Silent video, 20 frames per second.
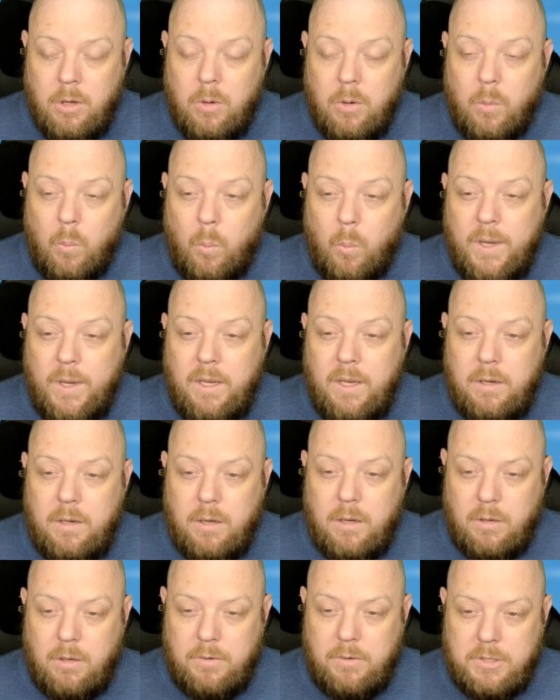We
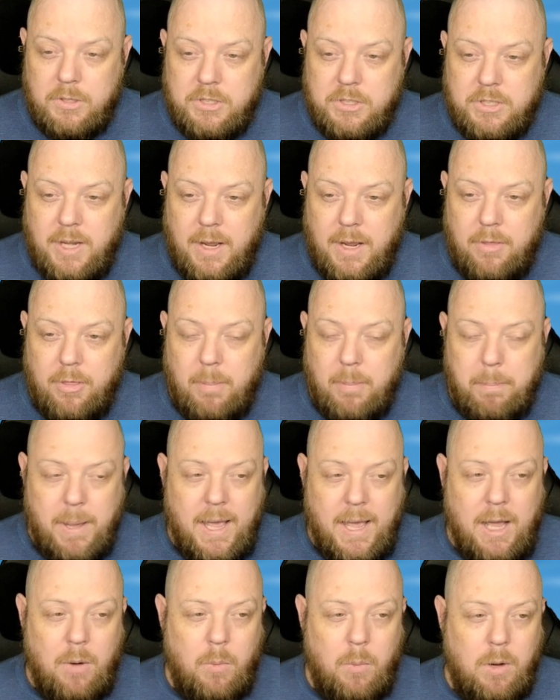understand the
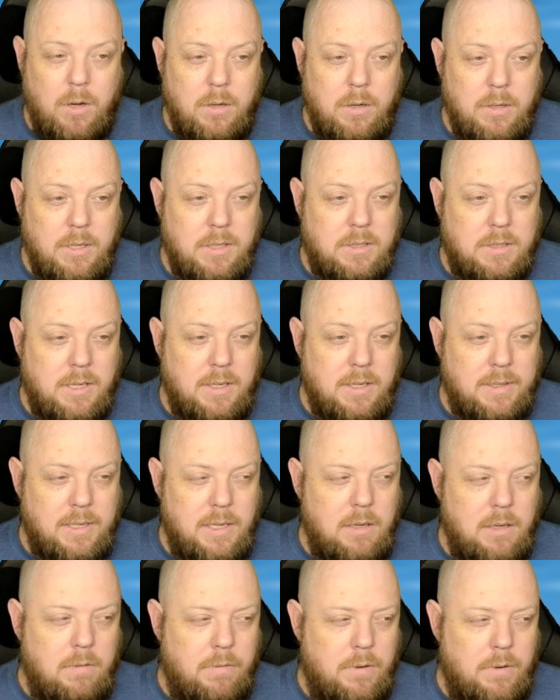power it can
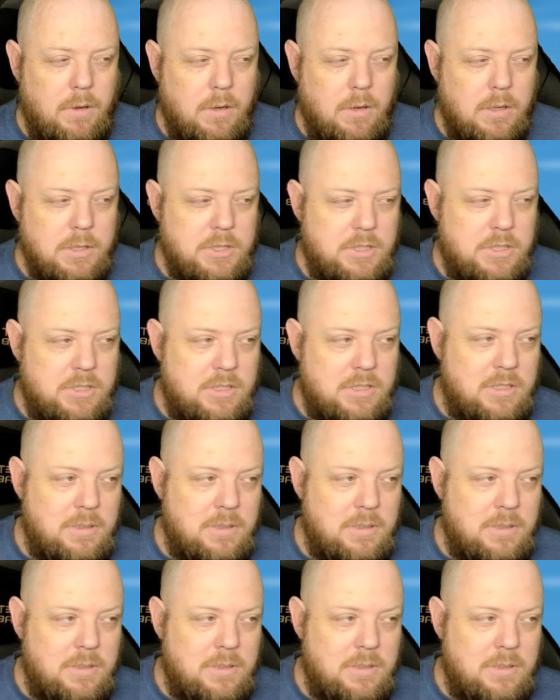give us.